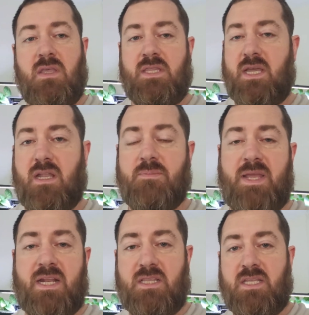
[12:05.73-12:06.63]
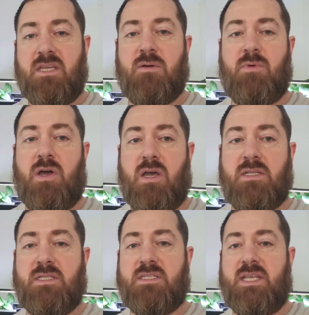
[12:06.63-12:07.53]
they automatically come on
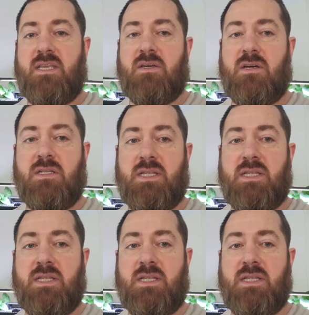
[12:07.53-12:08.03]
and stay on.